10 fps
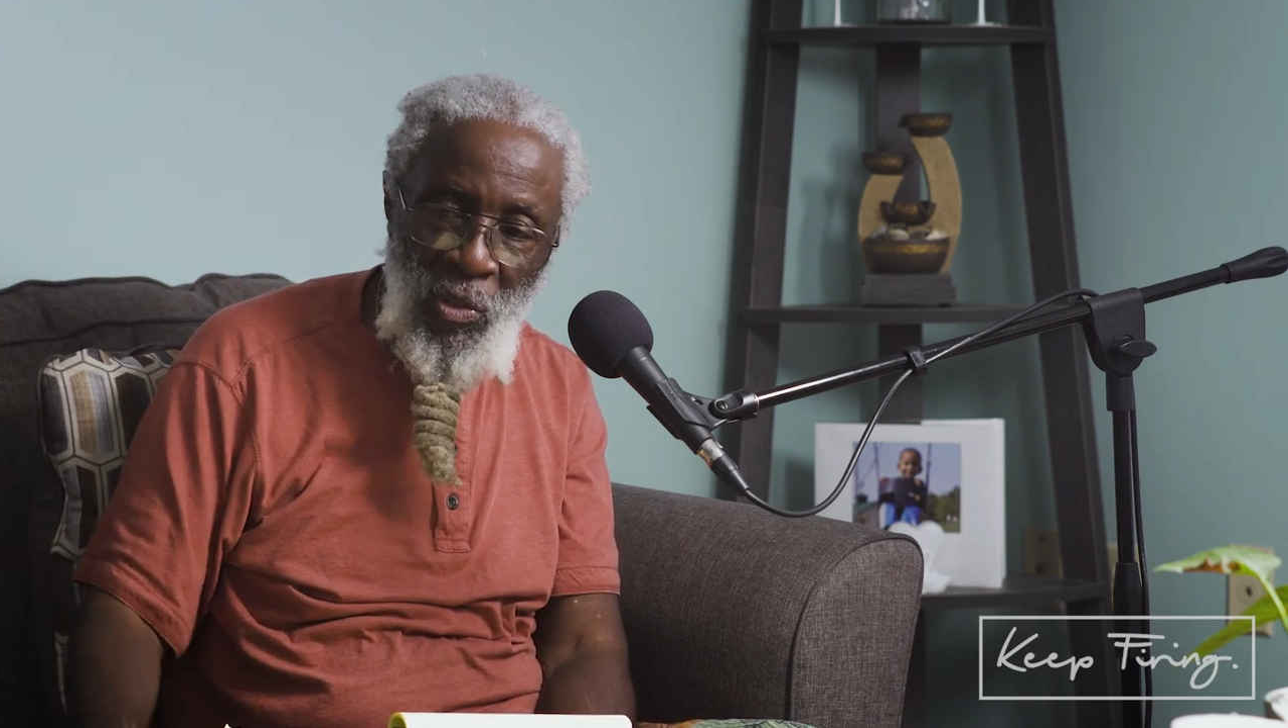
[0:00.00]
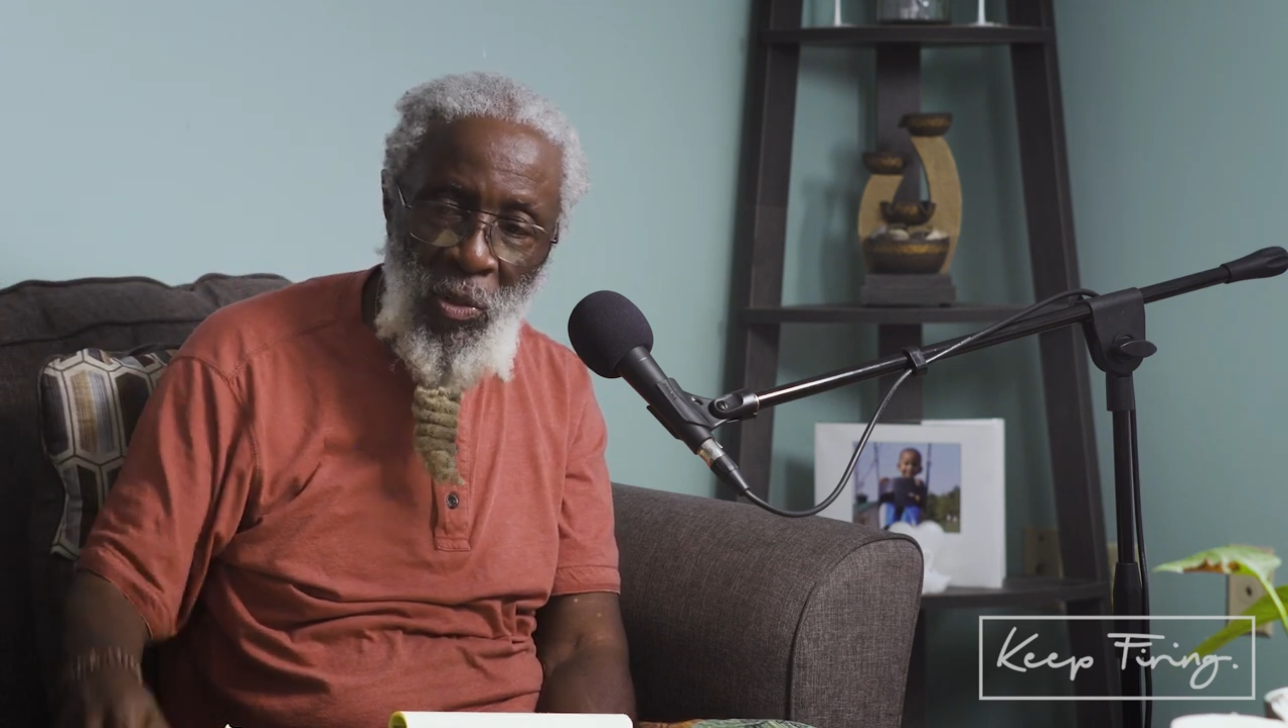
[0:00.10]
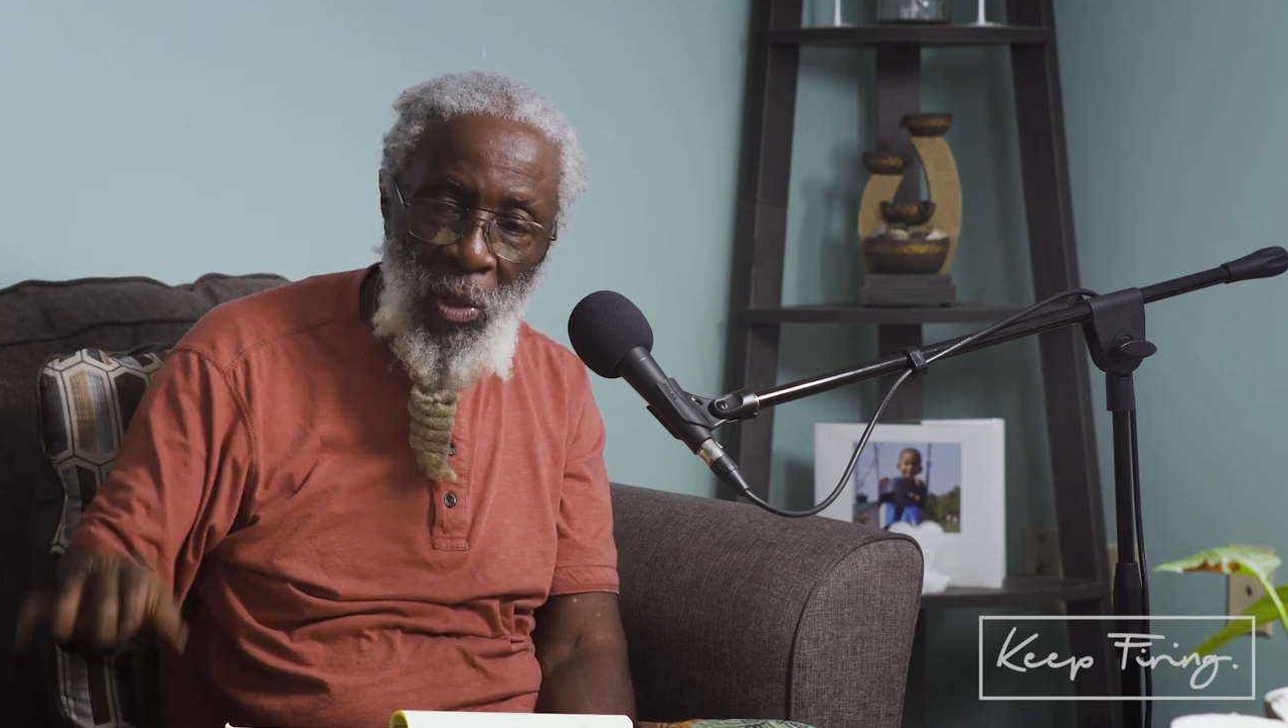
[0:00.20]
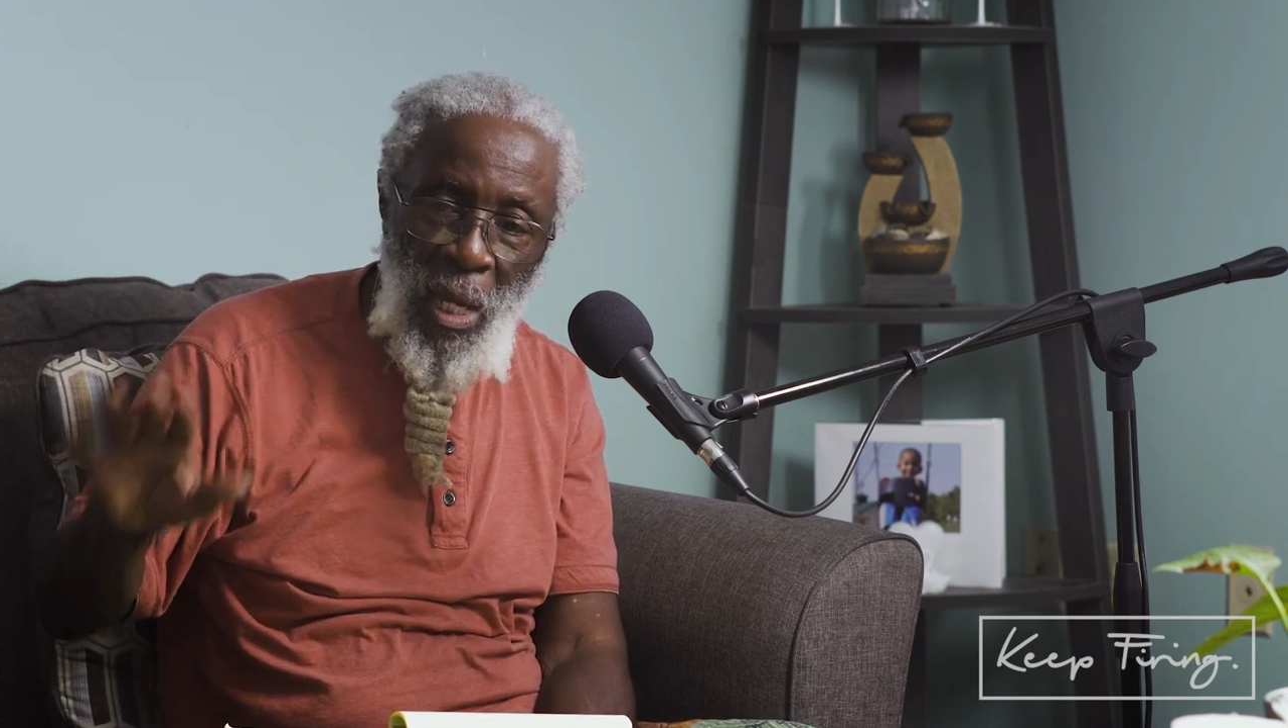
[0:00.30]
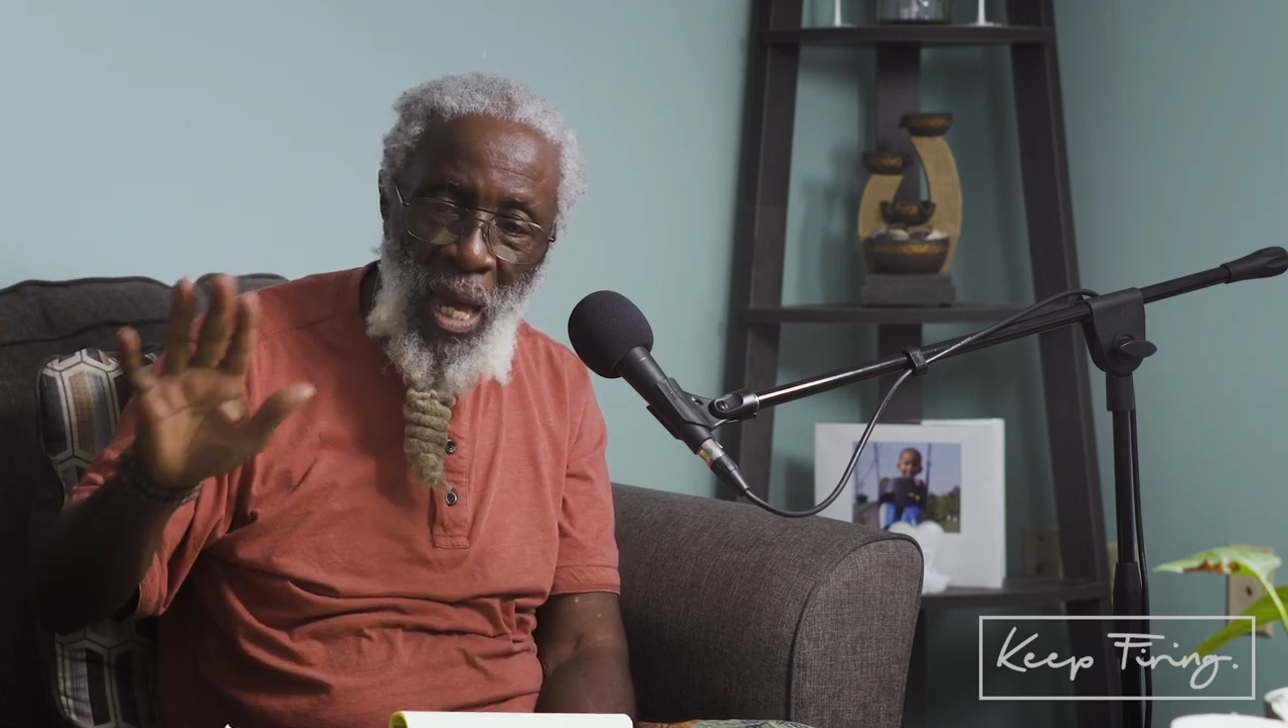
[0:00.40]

you